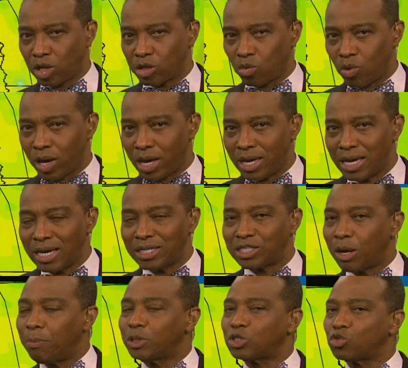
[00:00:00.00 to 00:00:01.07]
the way.
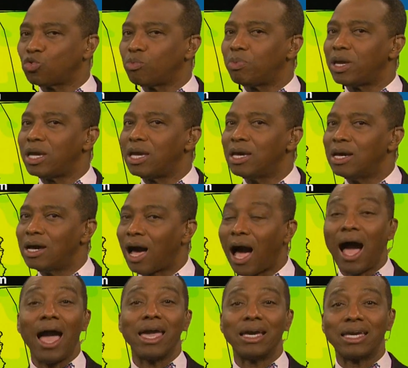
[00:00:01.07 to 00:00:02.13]
Temperatures will be
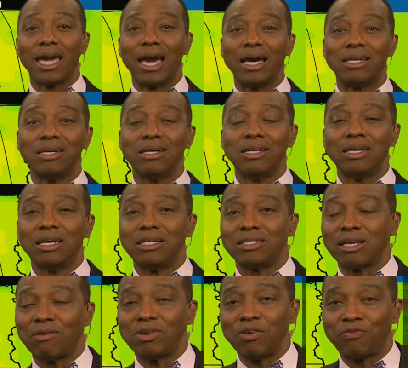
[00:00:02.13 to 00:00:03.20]
high again
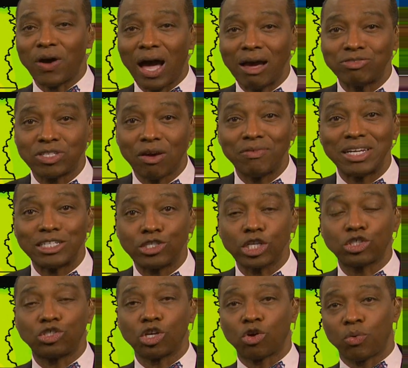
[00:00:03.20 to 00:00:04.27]
75,
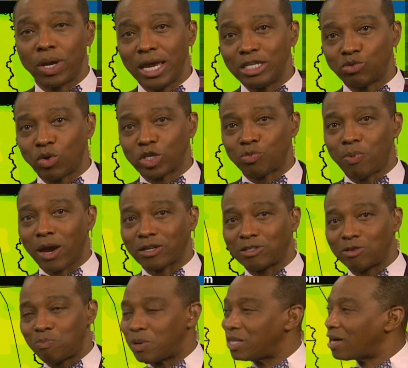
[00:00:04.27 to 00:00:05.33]
76 degrees we expect
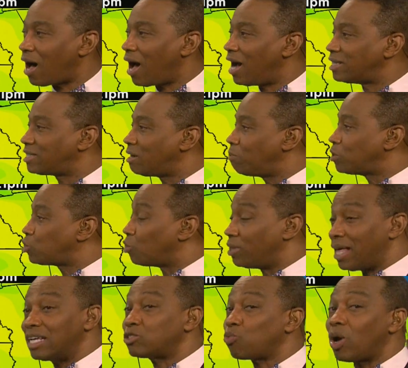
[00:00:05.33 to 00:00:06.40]
to be the high temperature, and
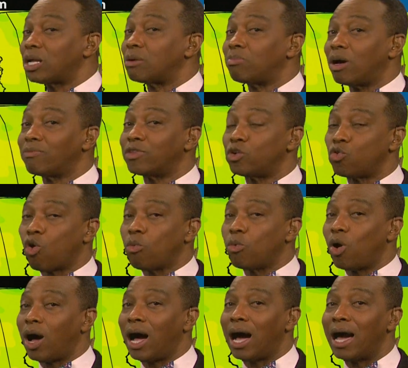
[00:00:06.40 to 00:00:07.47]
that's well above the normal
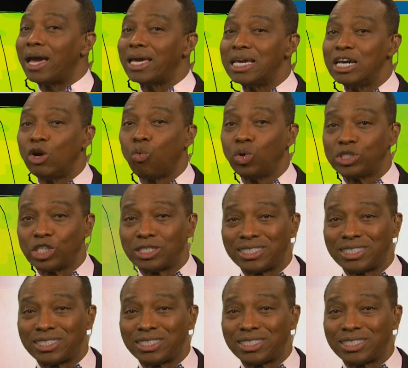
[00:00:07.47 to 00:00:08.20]
high, which is